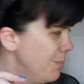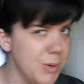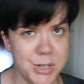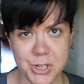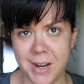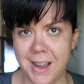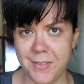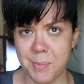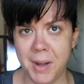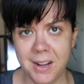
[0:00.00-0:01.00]
I'm pretty sure I
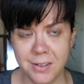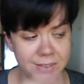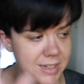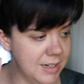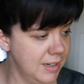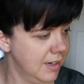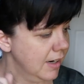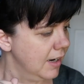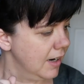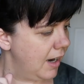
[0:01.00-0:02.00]
have in a pile over there.
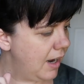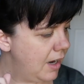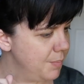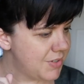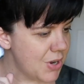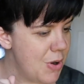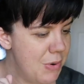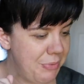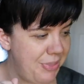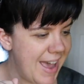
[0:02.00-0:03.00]
So
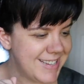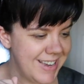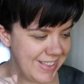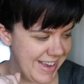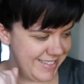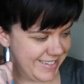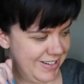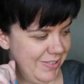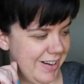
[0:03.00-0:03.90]
that's how that's going to